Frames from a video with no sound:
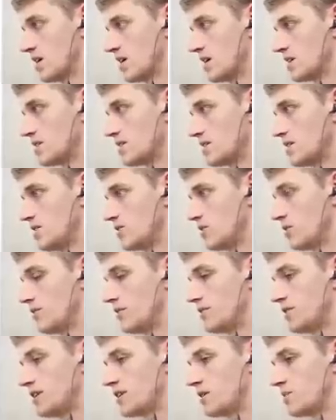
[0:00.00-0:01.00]
I see you all.
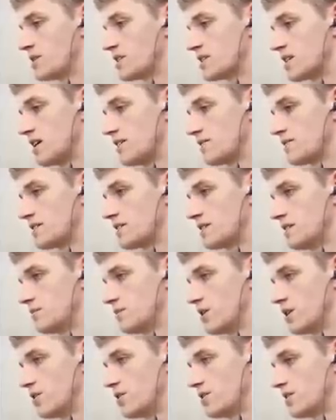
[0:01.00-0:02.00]
15 kilometers left still,
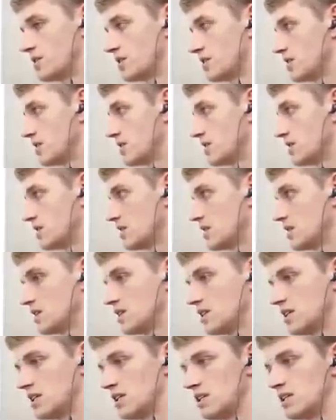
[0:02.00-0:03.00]
bro.
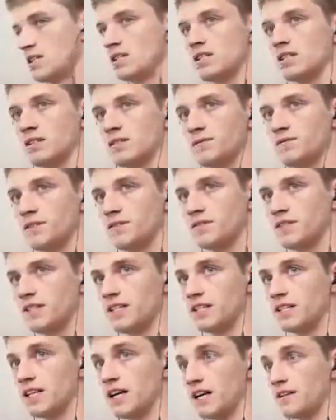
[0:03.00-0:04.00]
Still
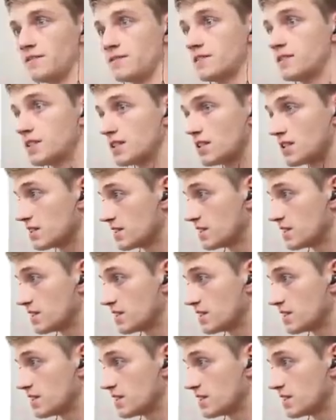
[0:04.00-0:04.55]
15 left.